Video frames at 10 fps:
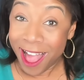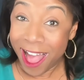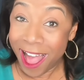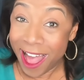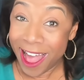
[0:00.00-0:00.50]

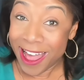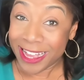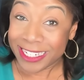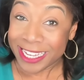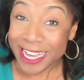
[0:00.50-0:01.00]

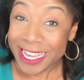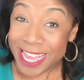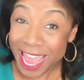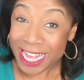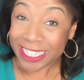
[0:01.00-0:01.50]
HUD,
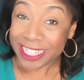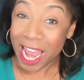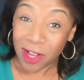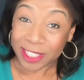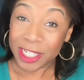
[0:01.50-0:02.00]
yes,
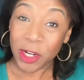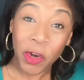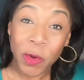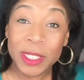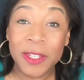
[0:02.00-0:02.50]
Housing and
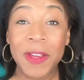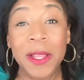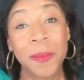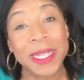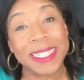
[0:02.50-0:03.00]
Urban
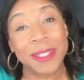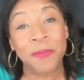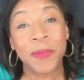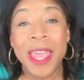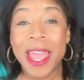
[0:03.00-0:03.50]
Development.
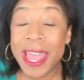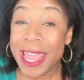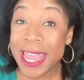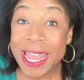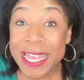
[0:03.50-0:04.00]

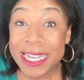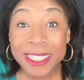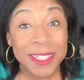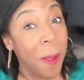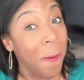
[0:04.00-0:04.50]
He
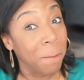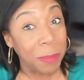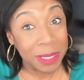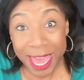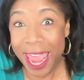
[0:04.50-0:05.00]
is
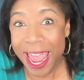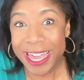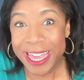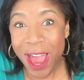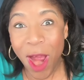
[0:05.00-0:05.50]
Black.
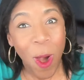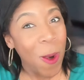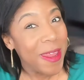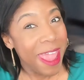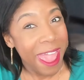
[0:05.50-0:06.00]

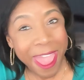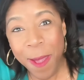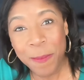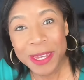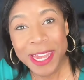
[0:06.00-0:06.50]
Are you
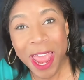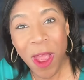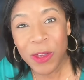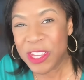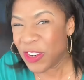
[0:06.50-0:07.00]
happy now,
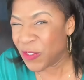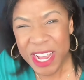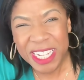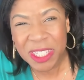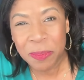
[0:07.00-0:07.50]
you
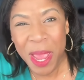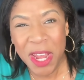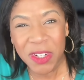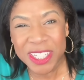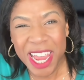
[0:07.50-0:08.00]
race
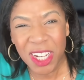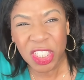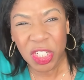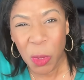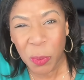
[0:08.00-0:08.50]
baiters? Al
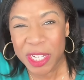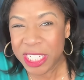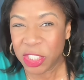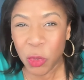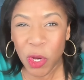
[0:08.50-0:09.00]
Sharpton
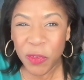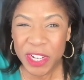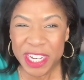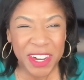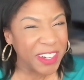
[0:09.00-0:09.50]
and Joy
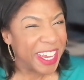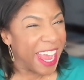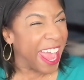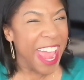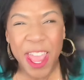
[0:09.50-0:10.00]
Reid, are you
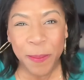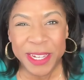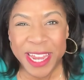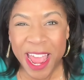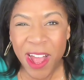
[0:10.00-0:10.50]
happy
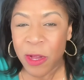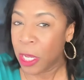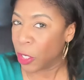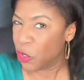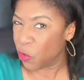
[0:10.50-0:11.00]
now,
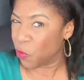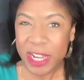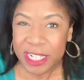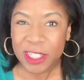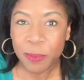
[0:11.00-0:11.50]
you
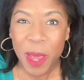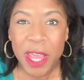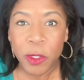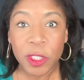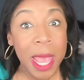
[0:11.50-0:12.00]
race
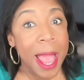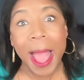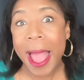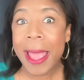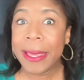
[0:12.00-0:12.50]
baiters?
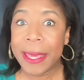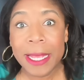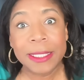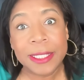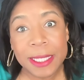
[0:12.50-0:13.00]
I can't